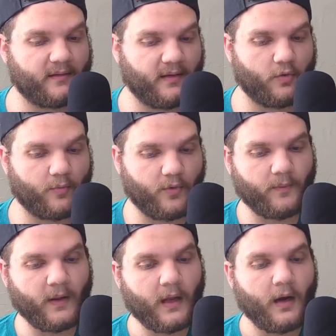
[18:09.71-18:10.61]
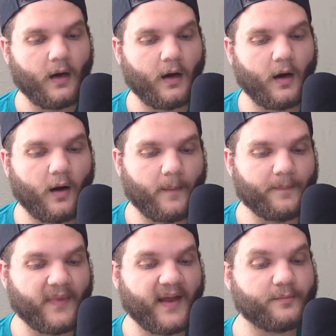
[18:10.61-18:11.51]
less than normal.
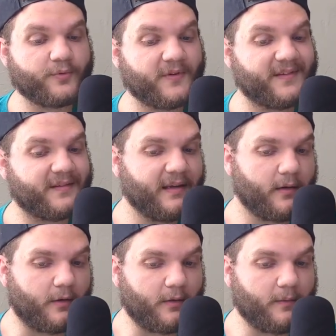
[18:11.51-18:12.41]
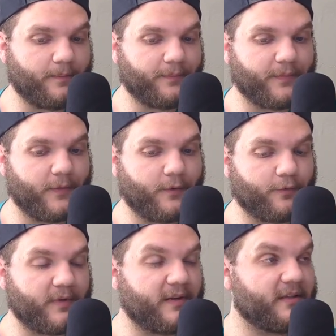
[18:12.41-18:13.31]
And Brazil
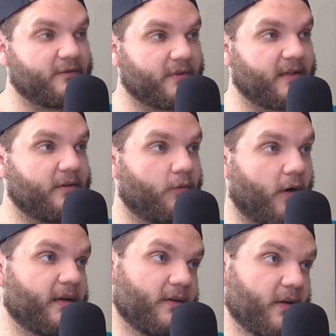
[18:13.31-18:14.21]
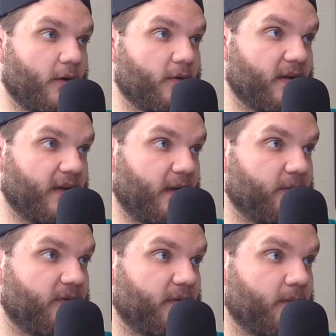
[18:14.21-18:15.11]
really, really wanted to go to the
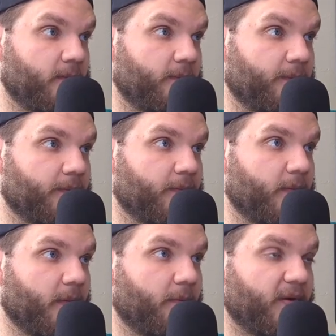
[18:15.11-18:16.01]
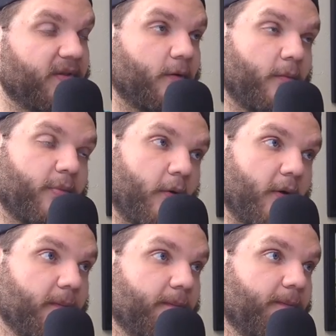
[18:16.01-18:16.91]
games, but they were
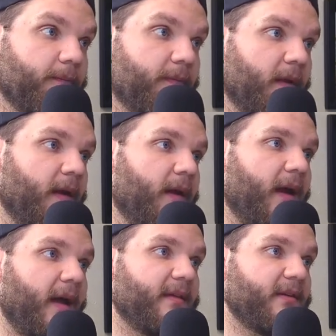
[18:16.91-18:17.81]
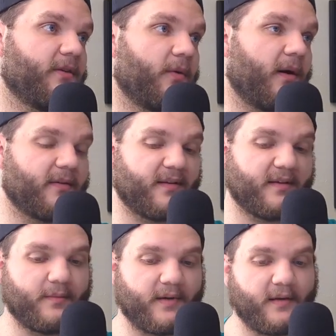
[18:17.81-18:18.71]
broke, and they didn't know how to
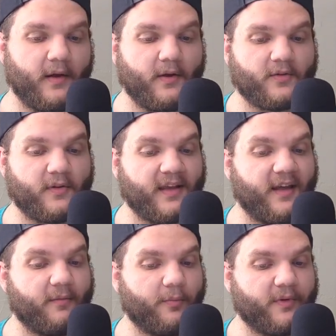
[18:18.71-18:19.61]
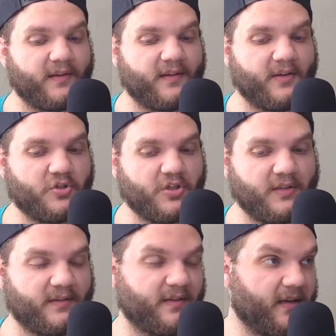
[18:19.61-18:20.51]
send anybody. So they came up with this
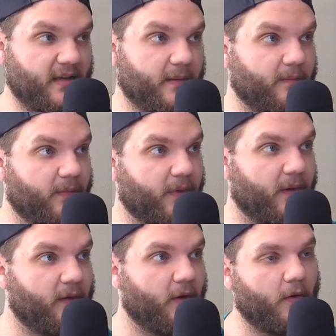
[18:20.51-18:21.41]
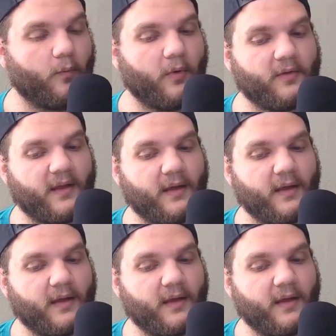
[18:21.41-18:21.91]
ingenious idea, where